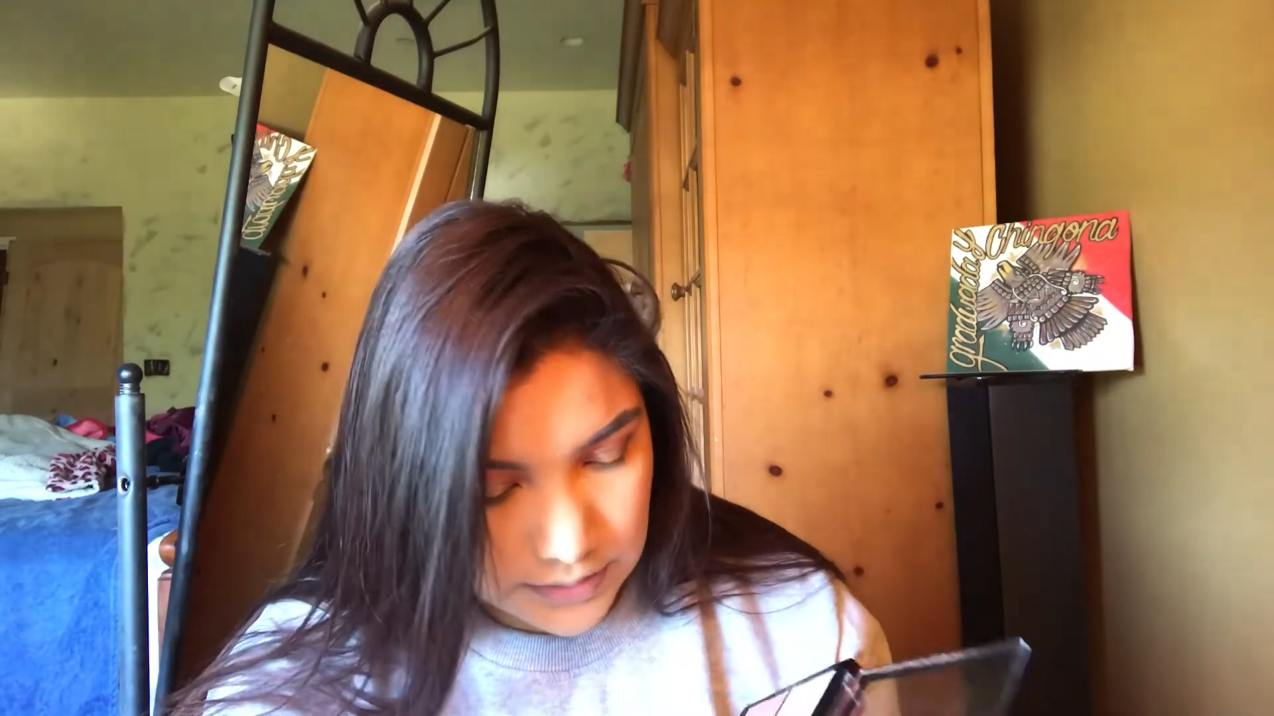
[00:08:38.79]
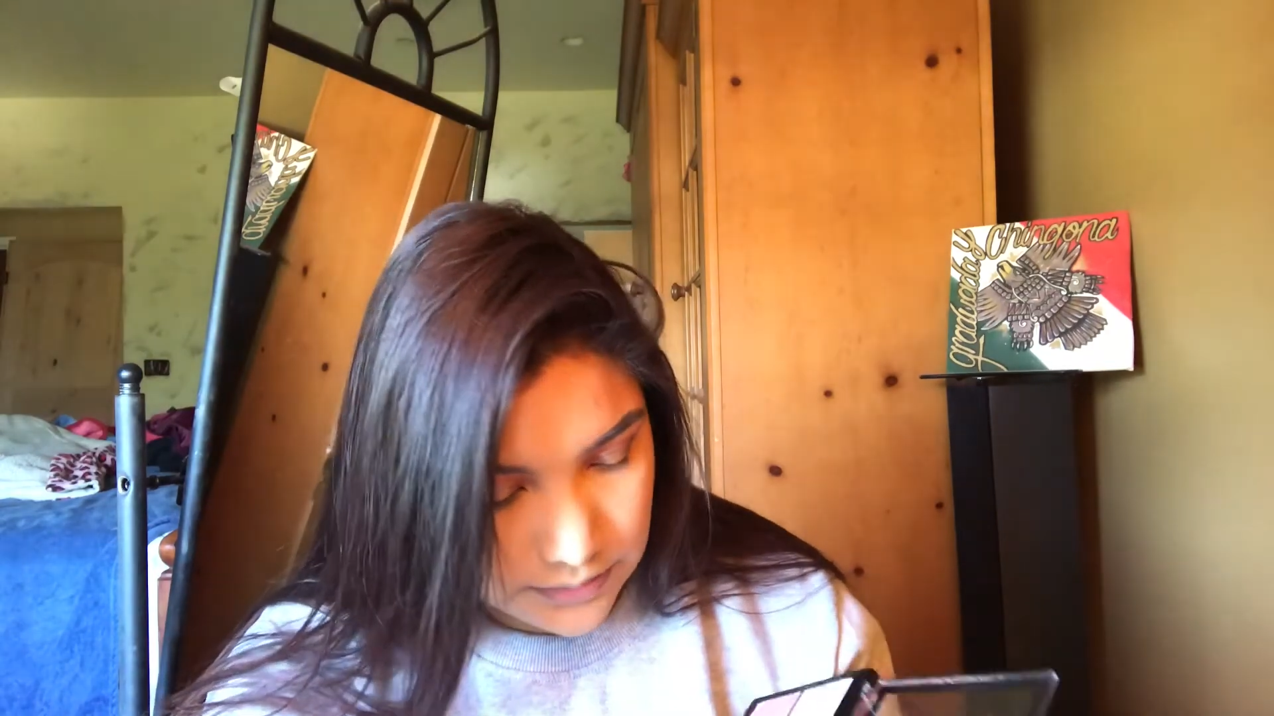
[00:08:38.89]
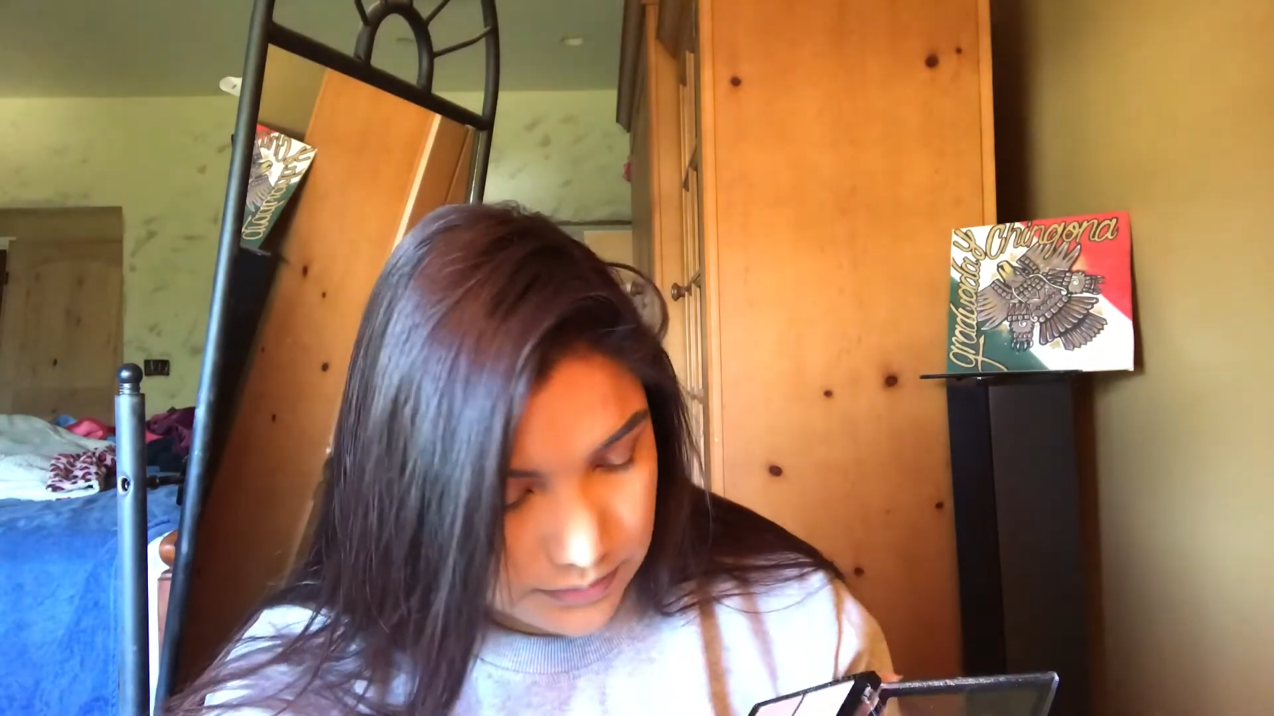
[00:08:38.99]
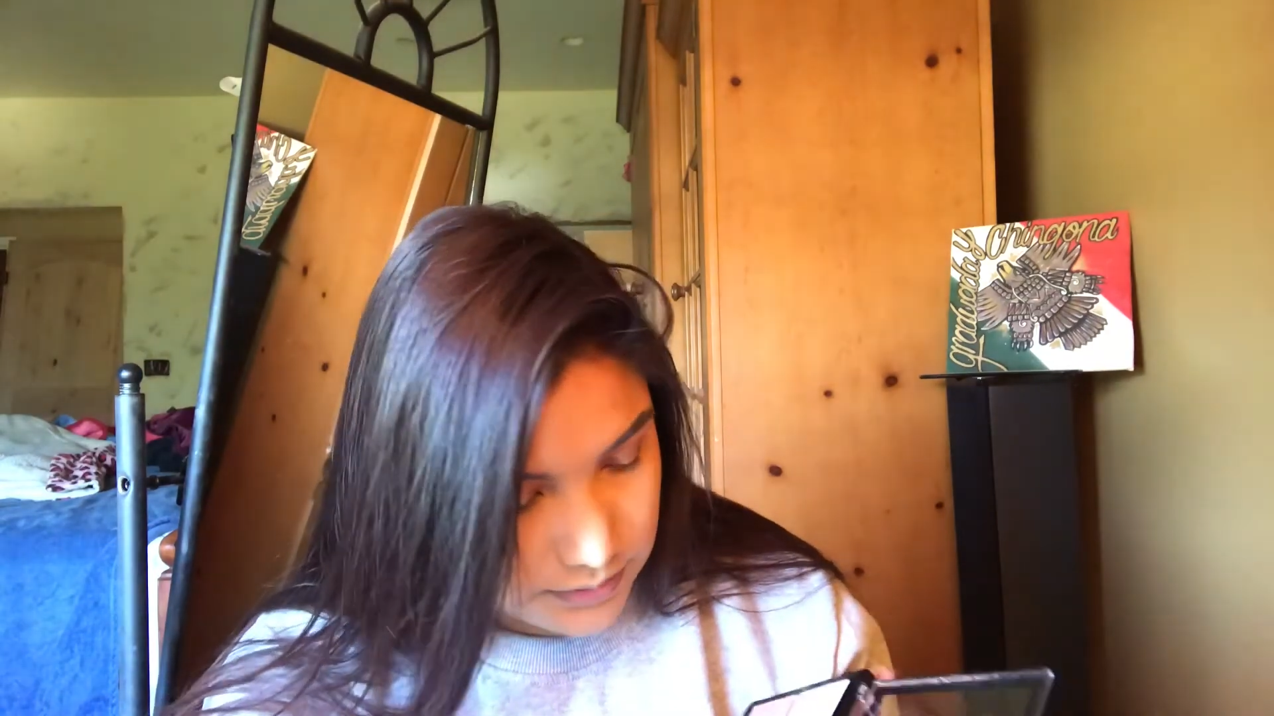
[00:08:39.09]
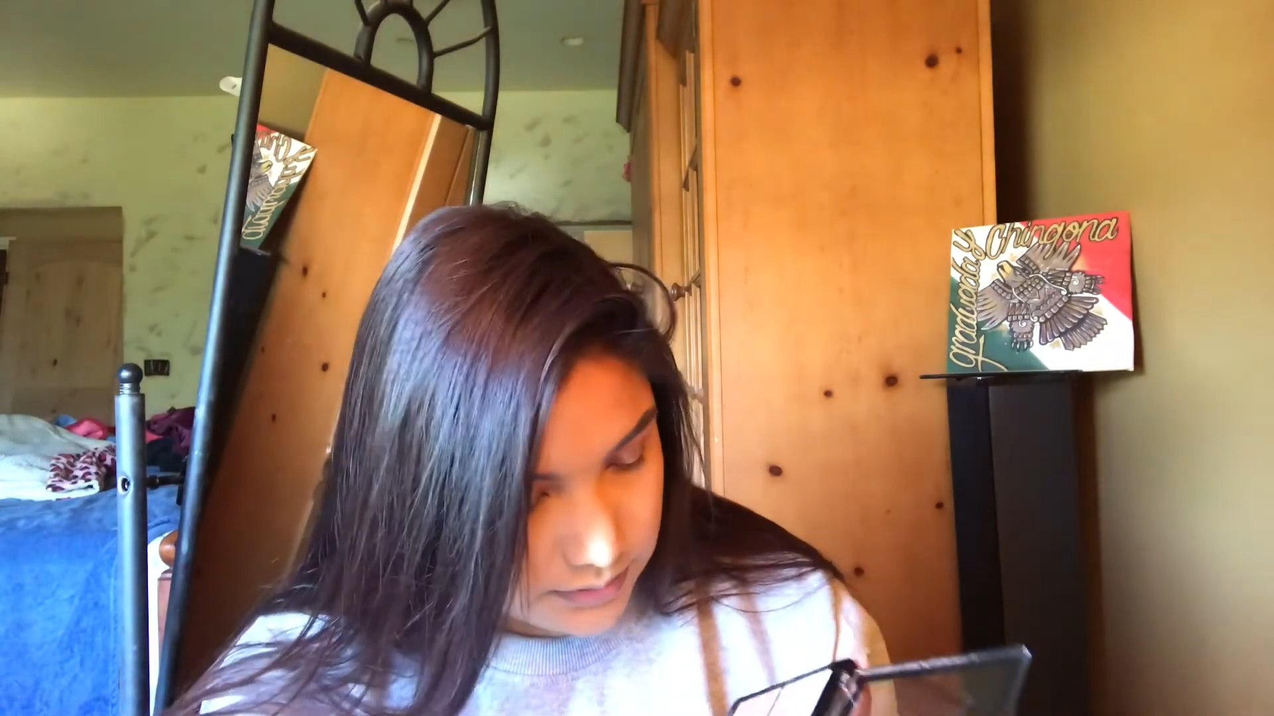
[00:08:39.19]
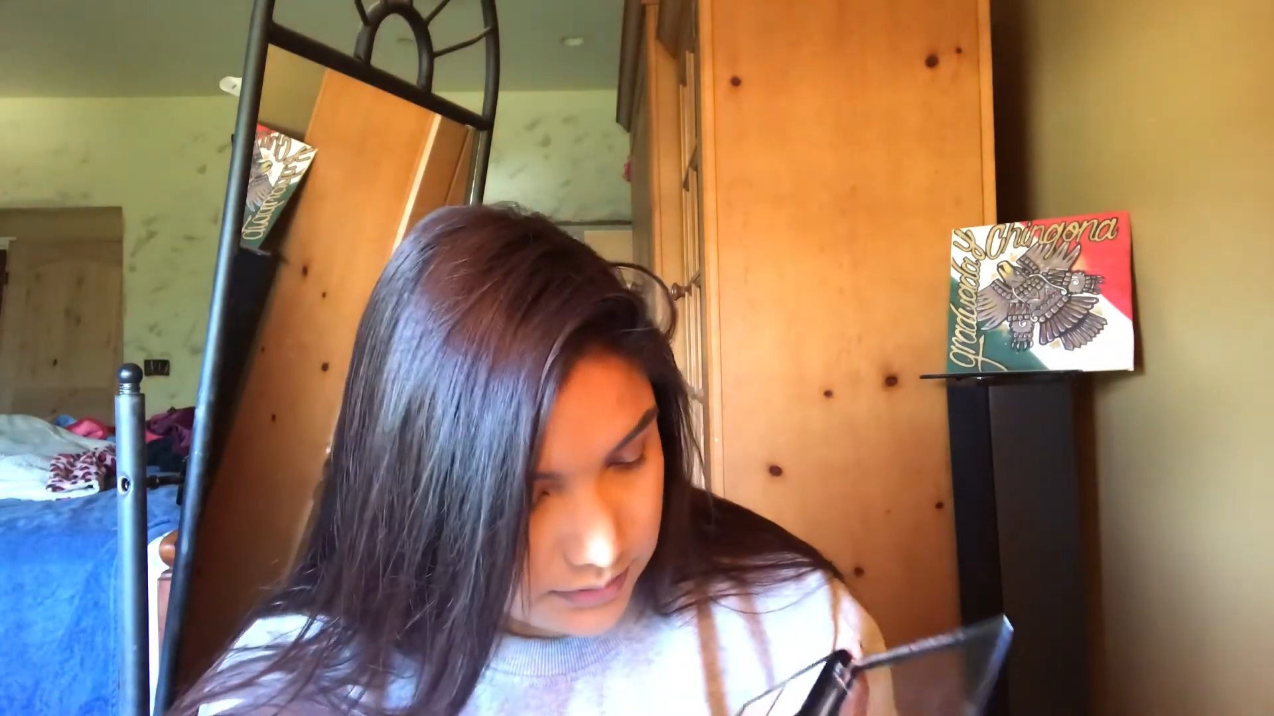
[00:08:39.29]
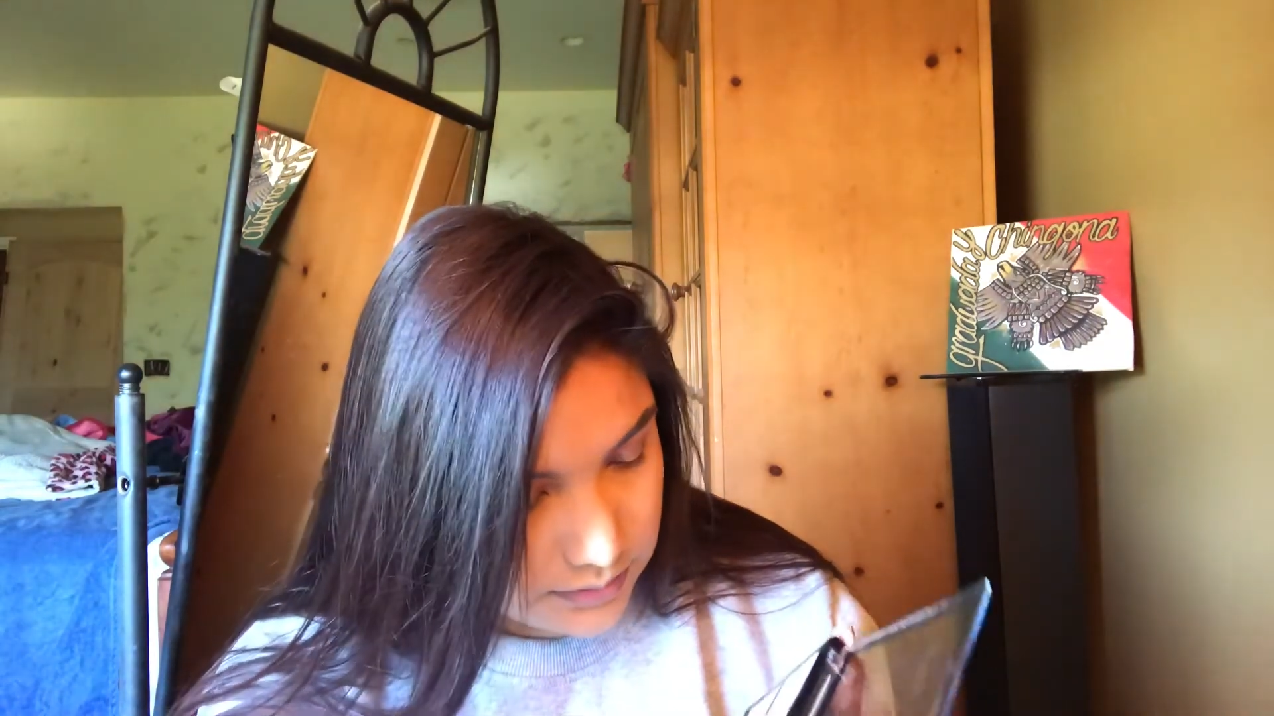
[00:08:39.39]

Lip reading: use?